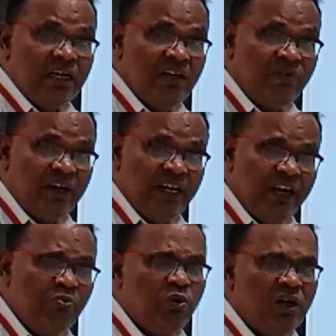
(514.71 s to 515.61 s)
different
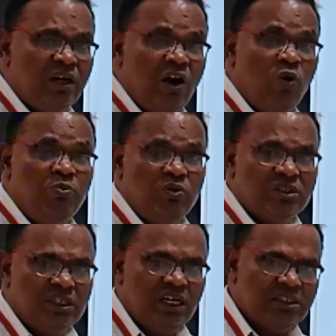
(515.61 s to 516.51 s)
input and output
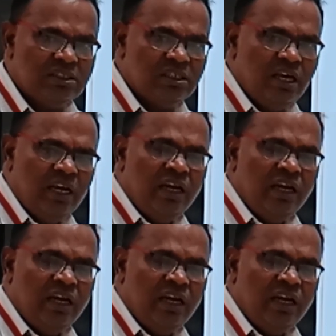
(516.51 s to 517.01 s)
signals.